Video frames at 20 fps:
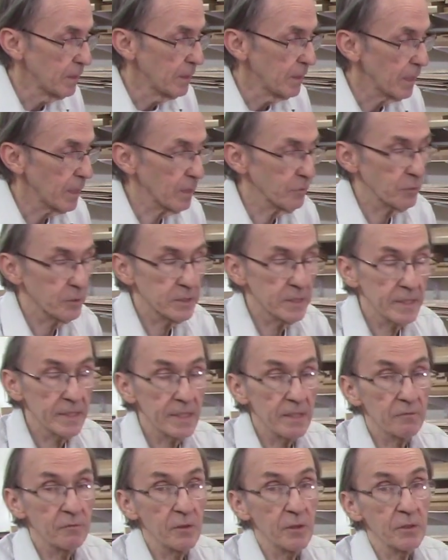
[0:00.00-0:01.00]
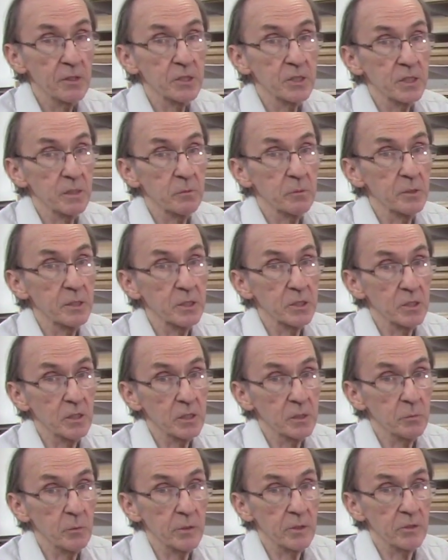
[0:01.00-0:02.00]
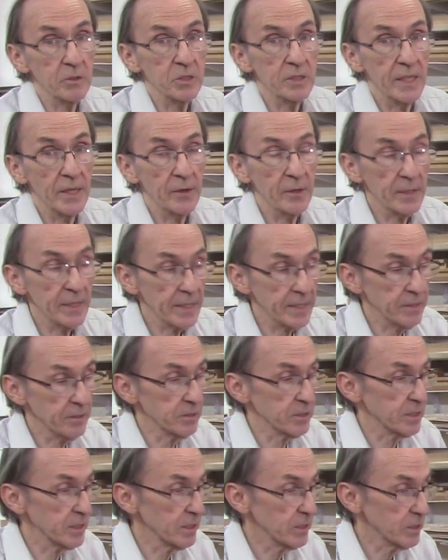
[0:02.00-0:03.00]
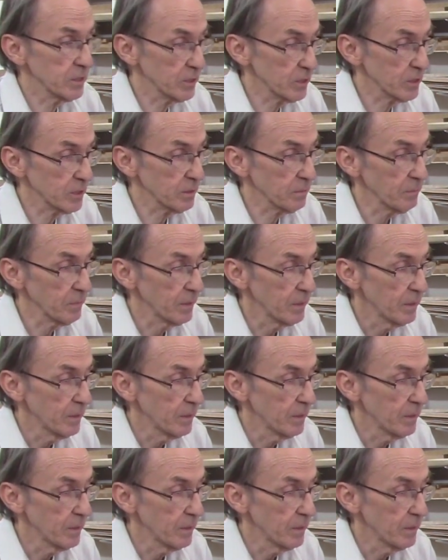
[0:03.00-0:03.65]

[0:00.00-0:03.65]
However, we did get very similar results with our standard Accu-Slice system.